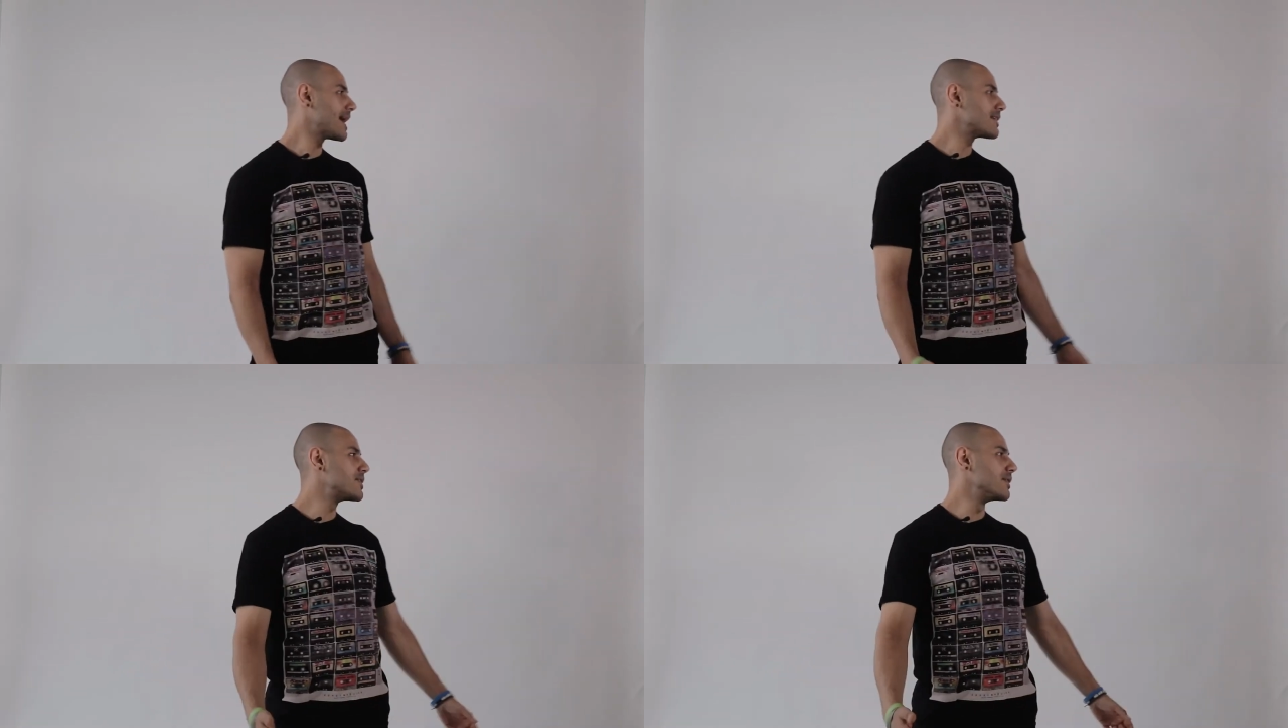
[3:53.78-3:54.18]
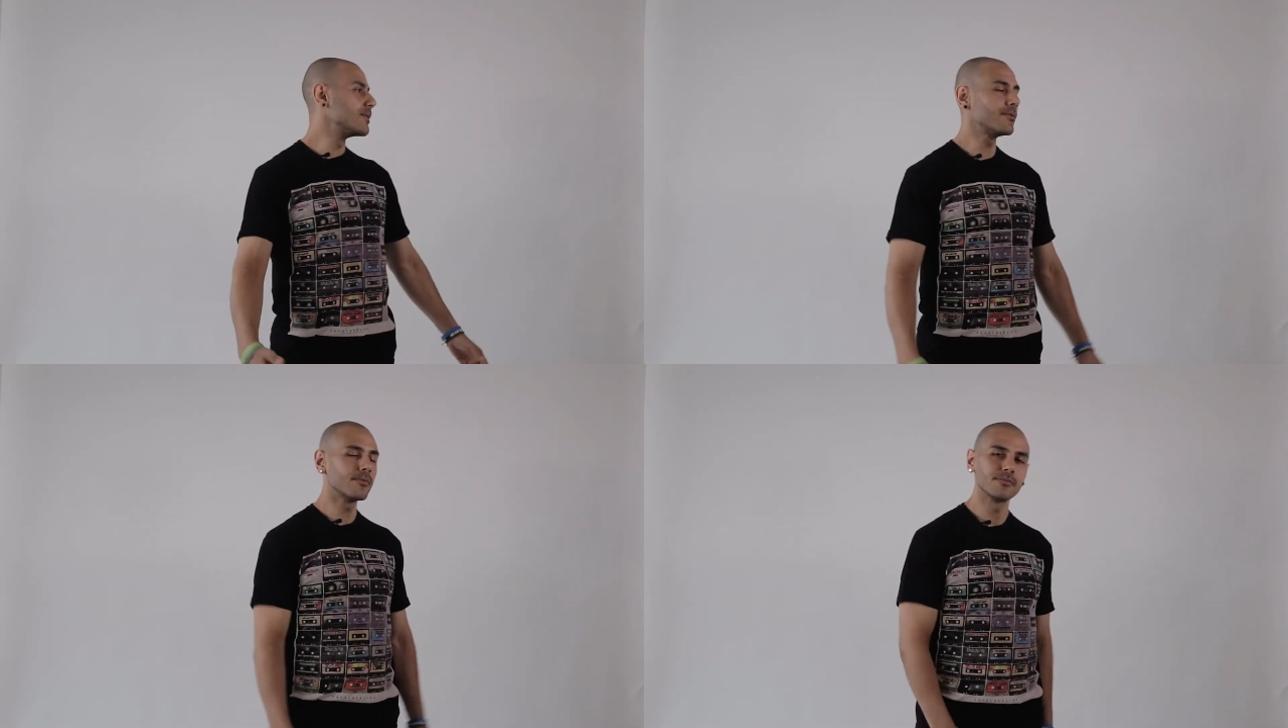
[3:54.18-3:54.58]
I
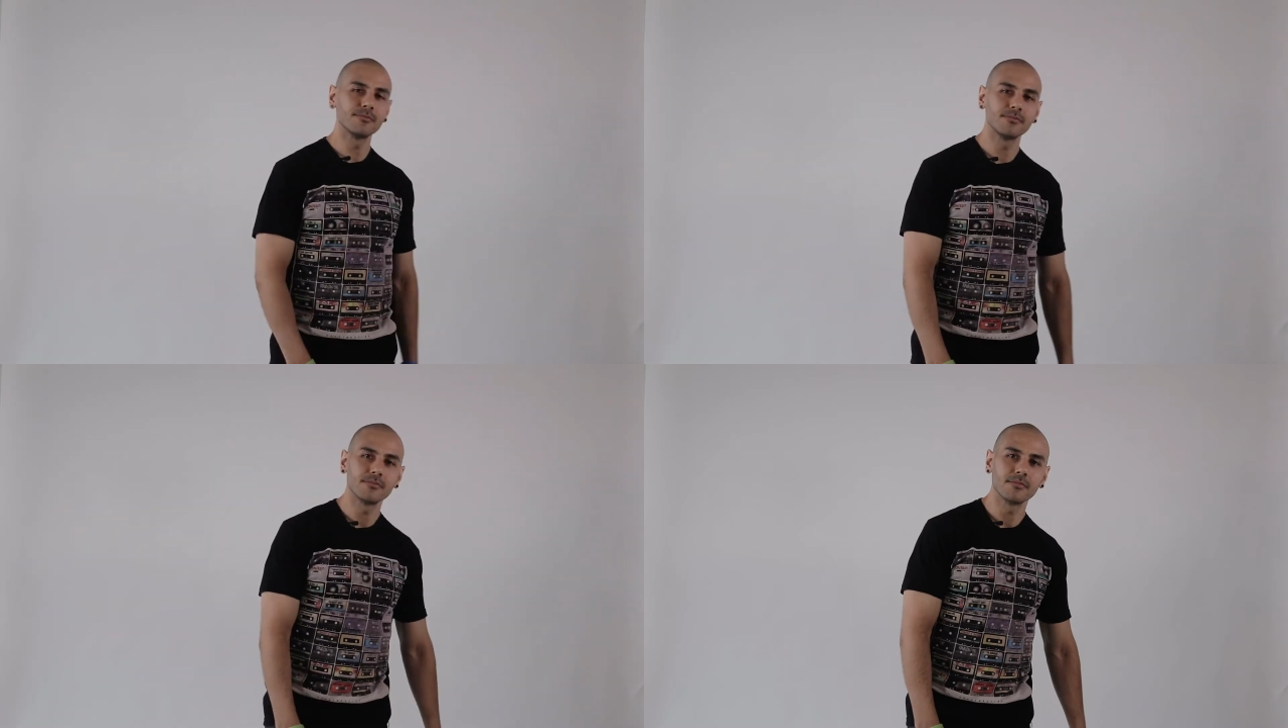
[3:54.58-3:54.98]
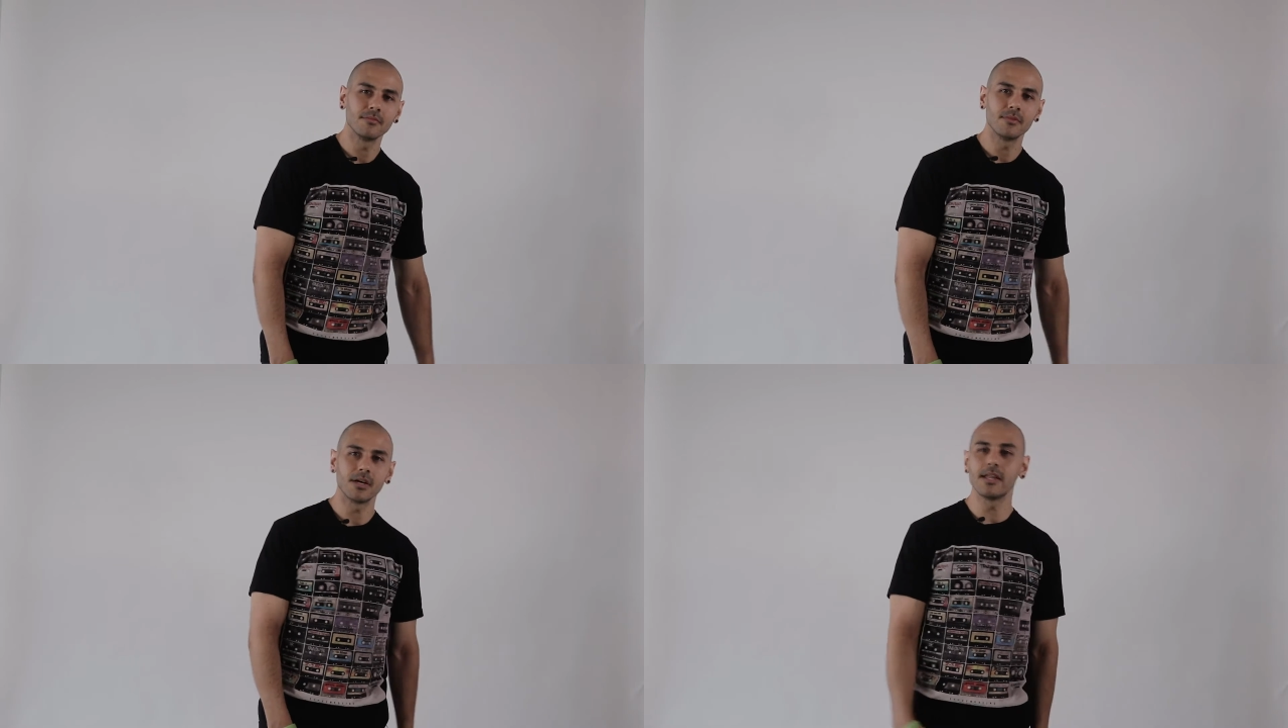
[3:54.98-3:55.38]
do.
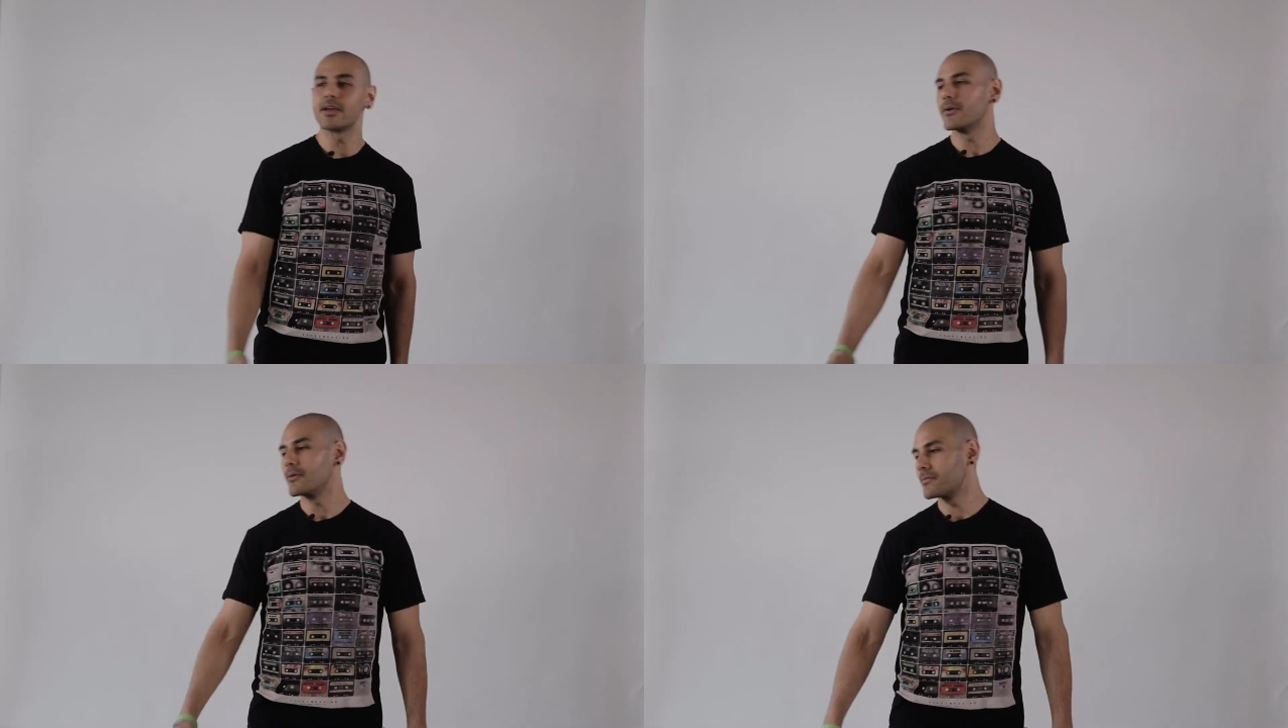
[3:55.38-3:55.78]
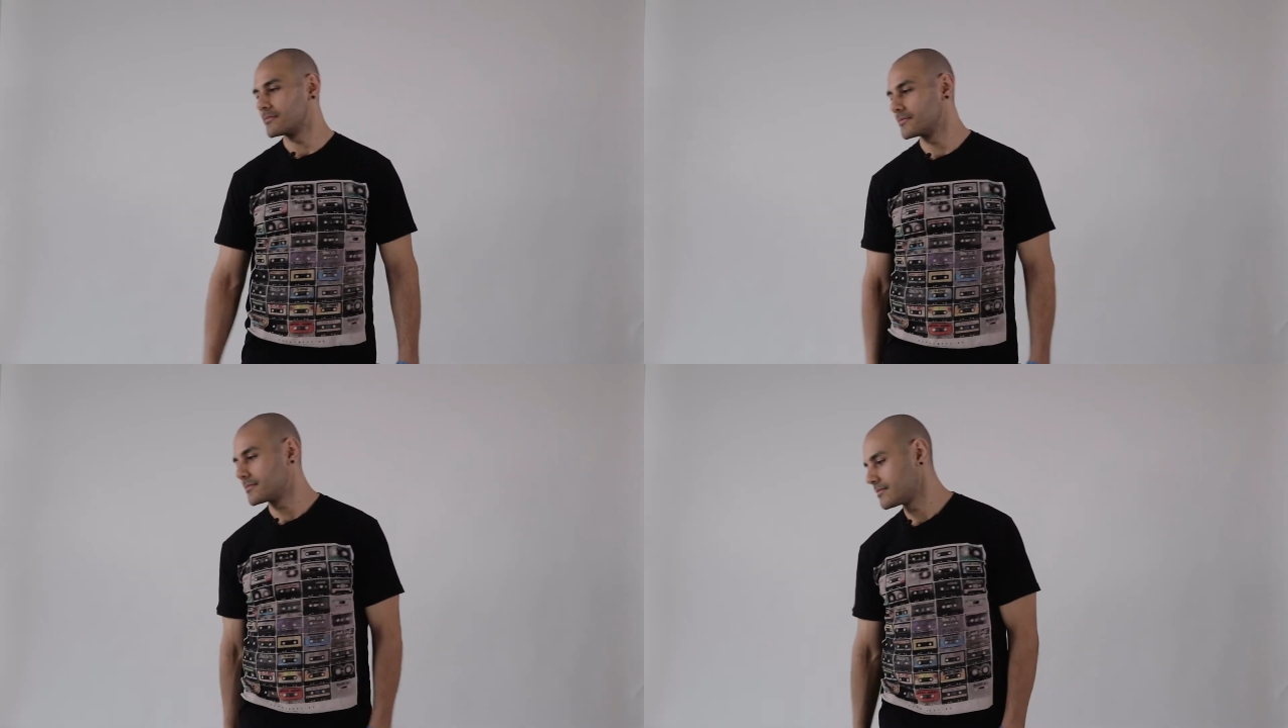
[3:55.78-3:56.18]
A little.
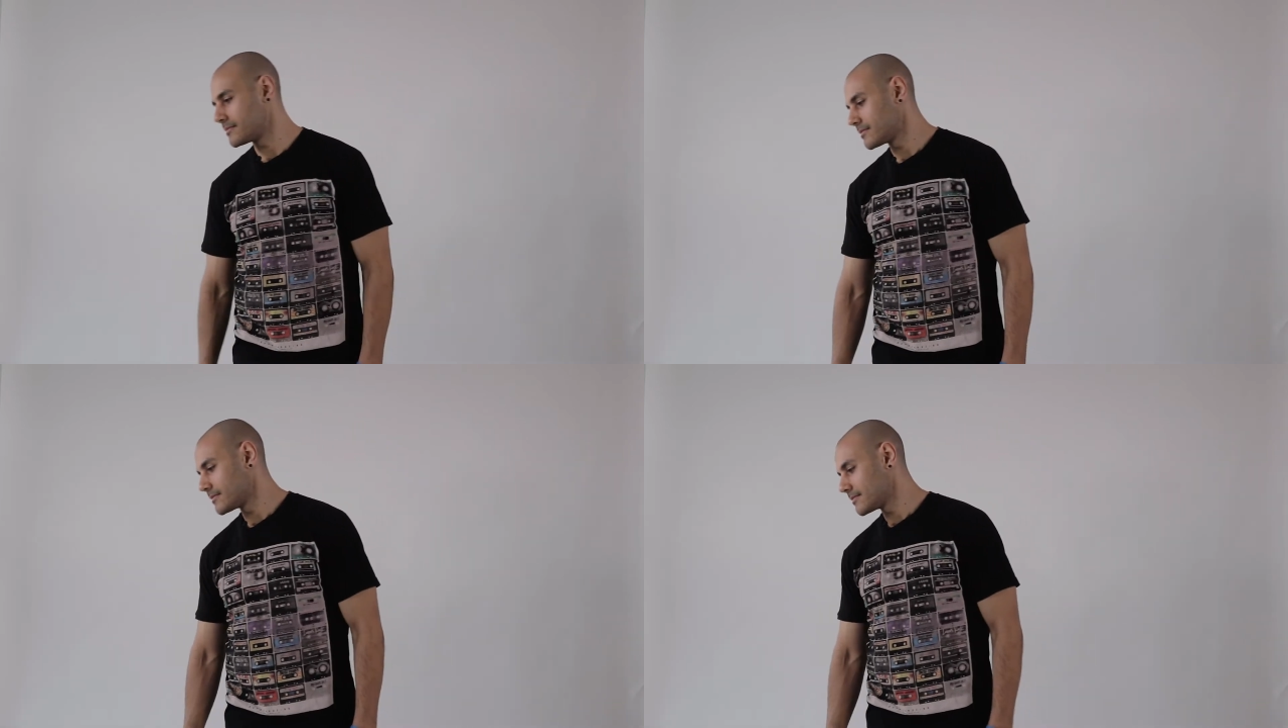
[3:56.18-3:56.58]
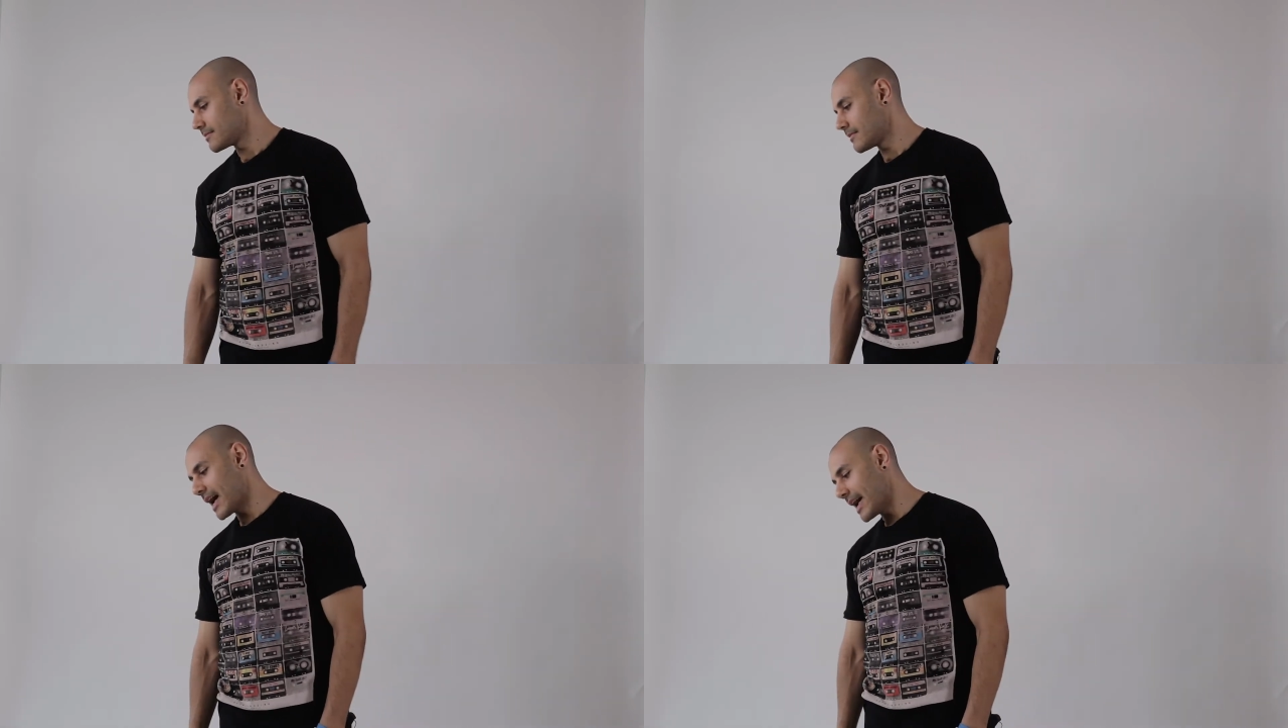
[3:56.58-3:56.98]

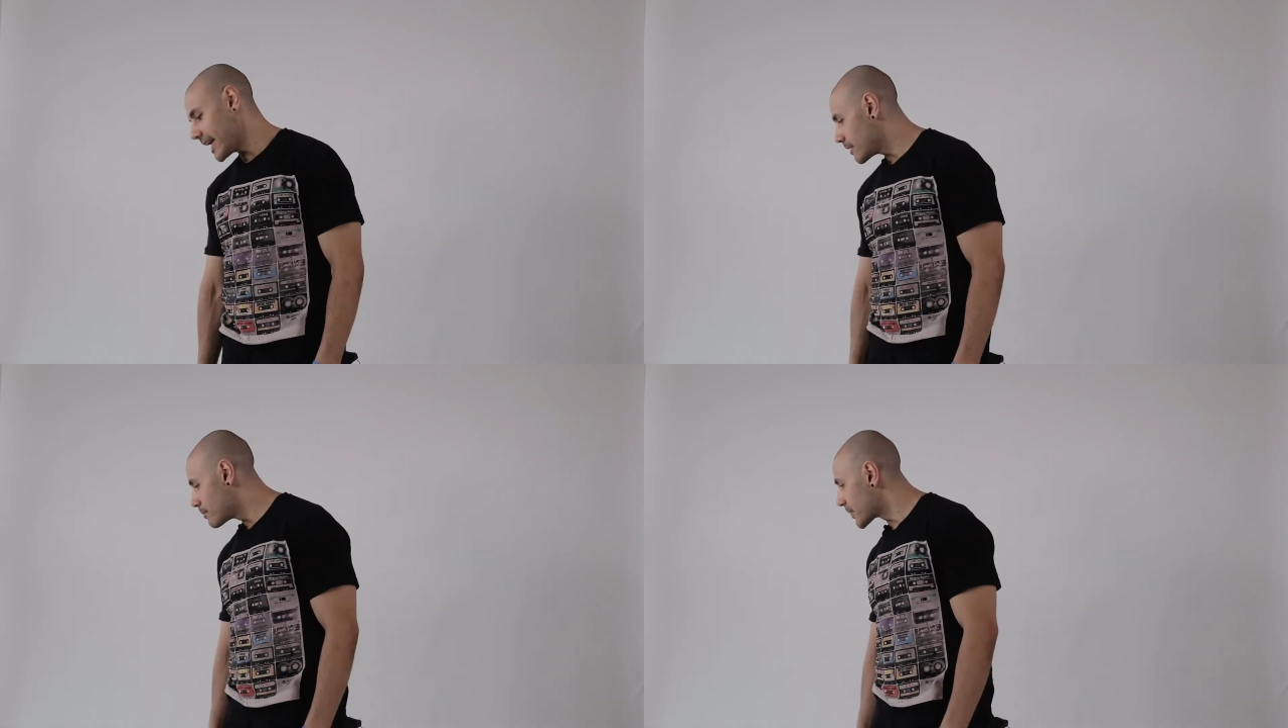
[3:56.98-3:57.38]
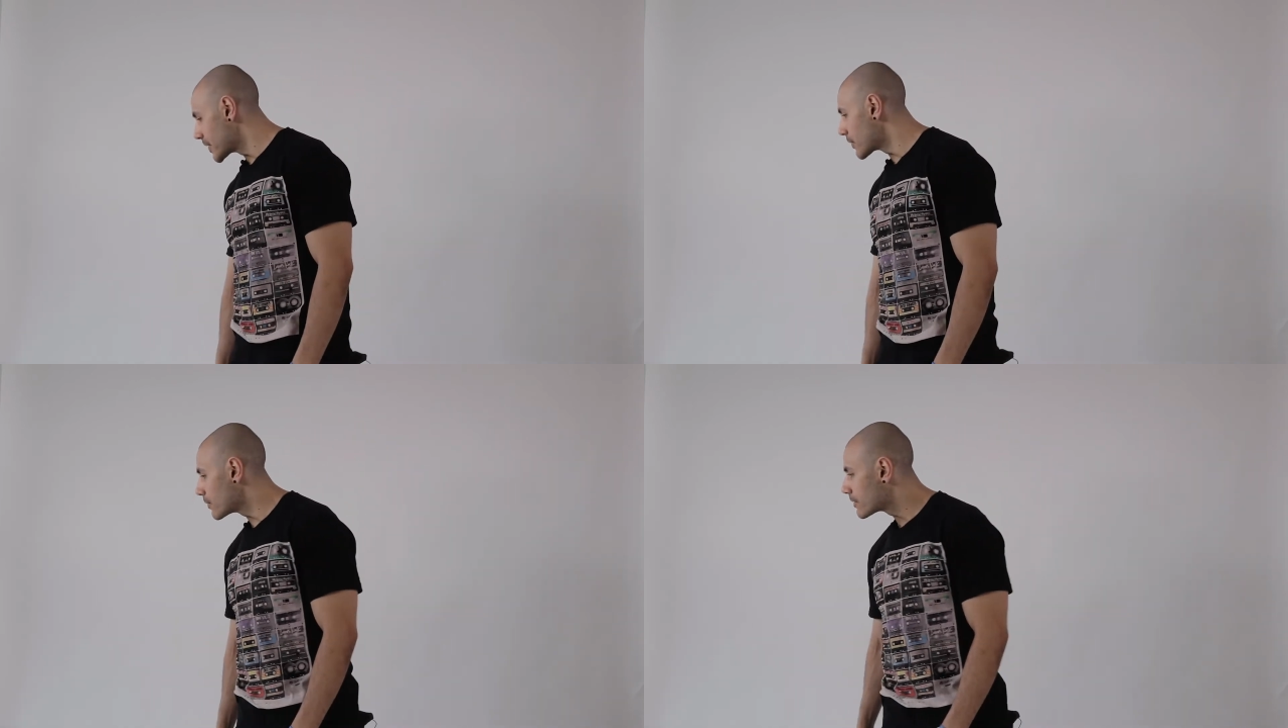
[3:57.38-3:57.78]
I ain't
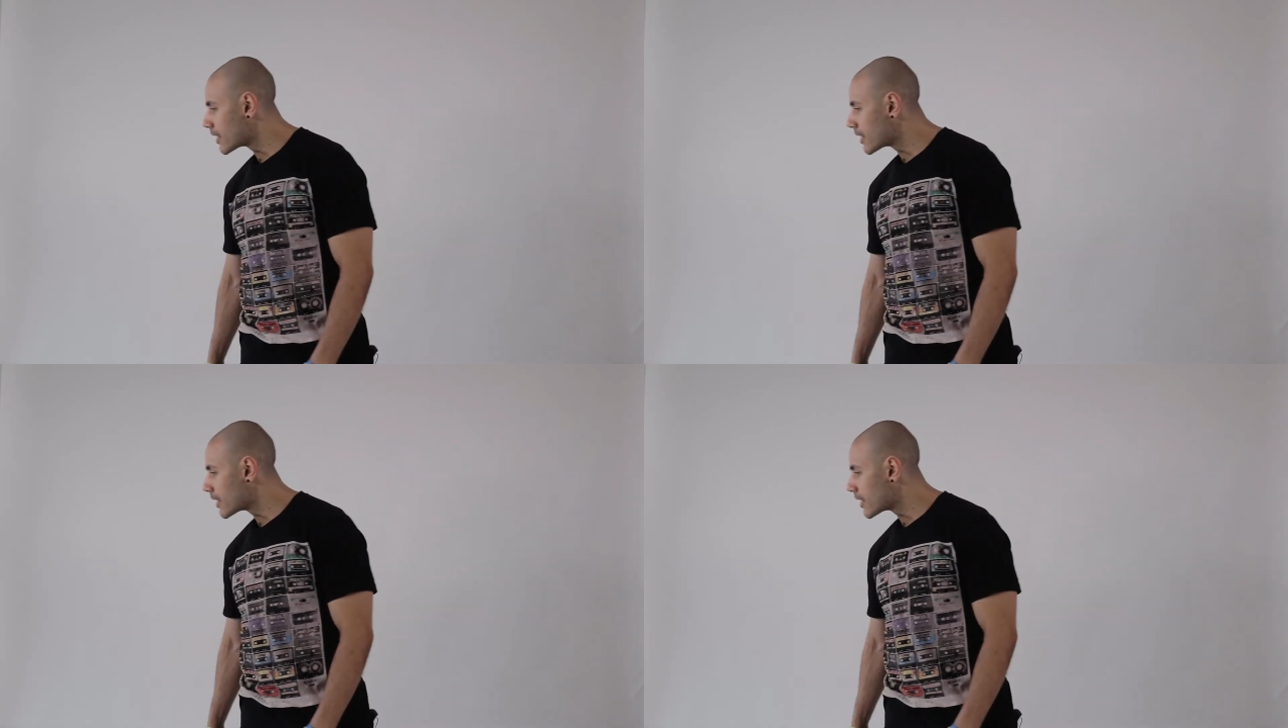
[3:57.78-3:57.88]
brittle,